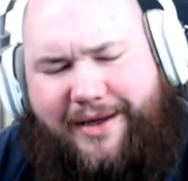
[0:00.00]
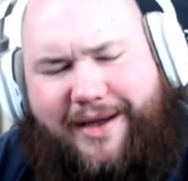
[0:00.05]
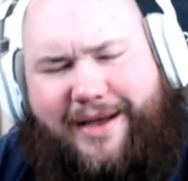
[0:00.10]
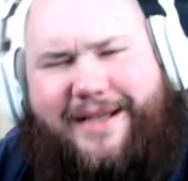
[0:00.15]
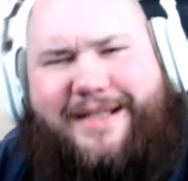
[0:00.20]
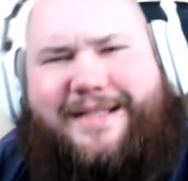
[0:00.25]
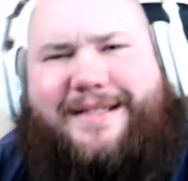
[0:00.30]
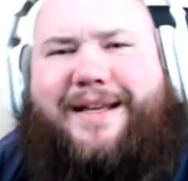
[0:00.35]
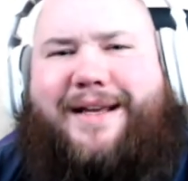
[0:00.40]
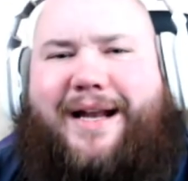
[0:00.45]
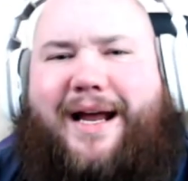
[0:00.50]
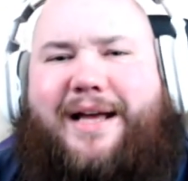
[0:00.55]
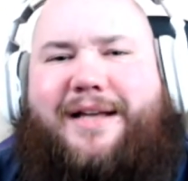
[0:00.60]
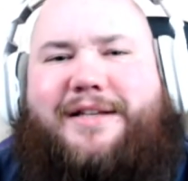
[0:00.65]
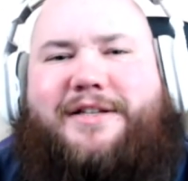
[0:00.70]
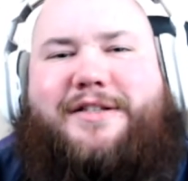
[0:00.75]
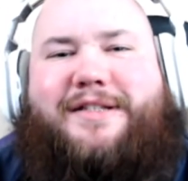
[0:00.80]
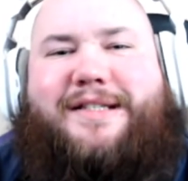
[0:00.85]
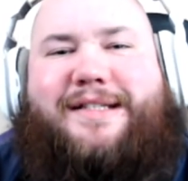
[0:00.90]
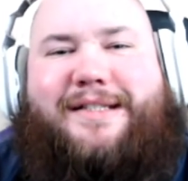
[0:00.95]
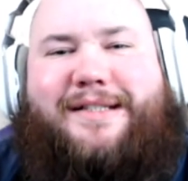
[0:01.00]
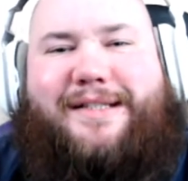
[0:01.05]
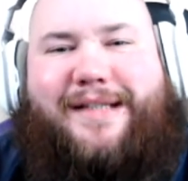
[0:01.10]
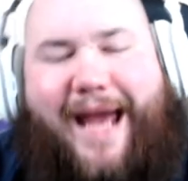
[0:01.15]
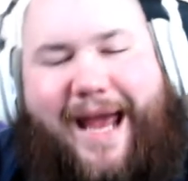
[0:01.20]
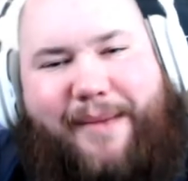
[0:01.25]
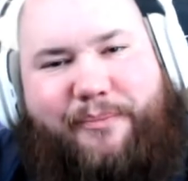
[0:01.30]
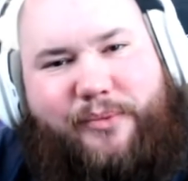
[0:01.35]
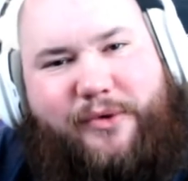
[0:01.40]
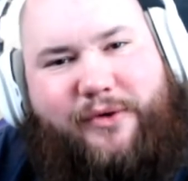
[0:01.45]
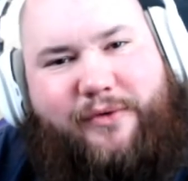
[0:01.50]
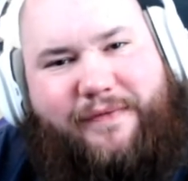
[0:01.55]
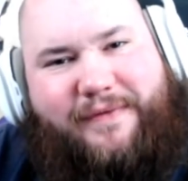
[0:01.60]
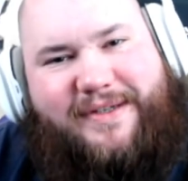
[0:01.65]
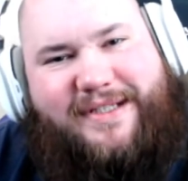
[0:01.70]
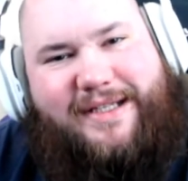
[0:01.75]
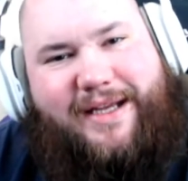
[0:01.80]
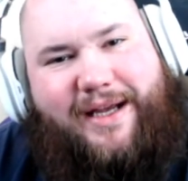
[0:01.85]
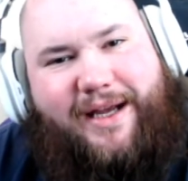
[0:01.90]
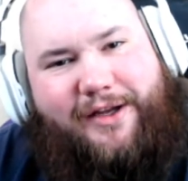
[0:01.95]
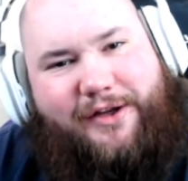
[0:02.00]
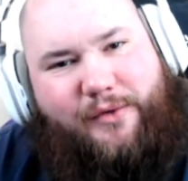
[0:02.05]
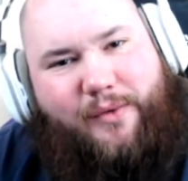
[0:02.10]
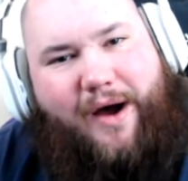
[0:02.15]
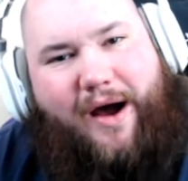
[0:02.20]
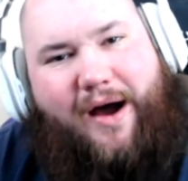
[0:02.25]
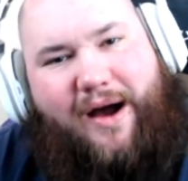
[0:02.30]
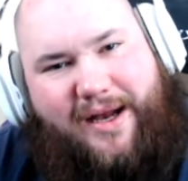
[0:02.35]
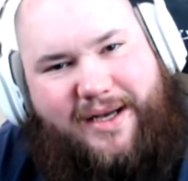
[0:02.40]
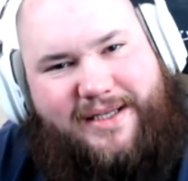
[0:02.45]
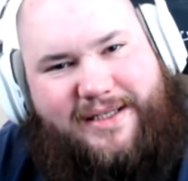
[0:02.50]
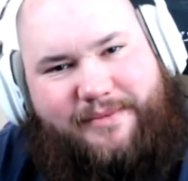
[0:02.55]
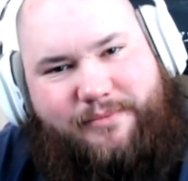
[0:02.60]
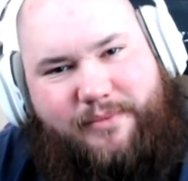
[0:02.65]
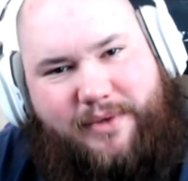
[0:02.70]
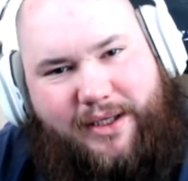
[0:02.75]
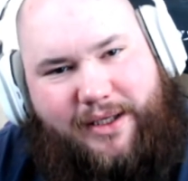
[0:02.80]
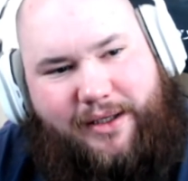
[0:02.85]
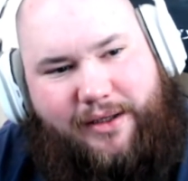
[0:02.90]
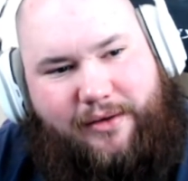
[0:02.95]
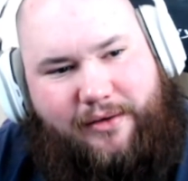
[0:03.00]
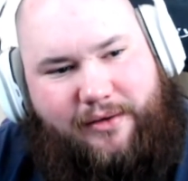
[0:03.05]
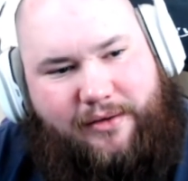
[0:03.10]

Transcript: He said, I should slap you for saying you hot as me.